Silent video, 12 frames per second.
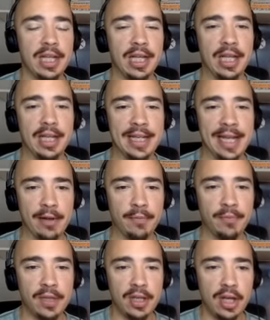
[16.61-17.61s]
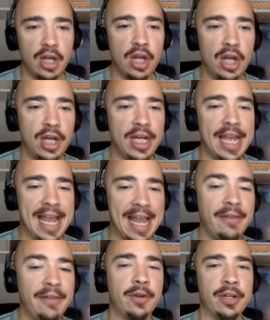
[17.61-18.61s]
Now, on
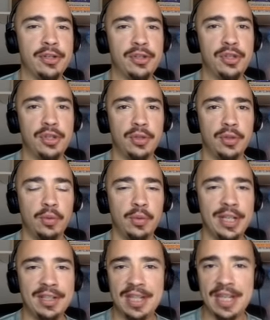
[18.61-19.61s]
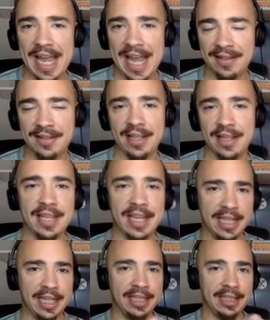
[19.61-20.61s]
average, we see assets
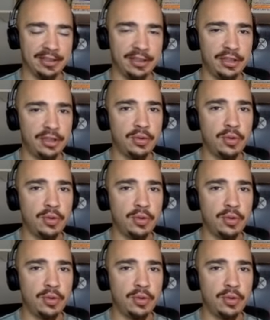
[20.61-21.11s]
that get listed to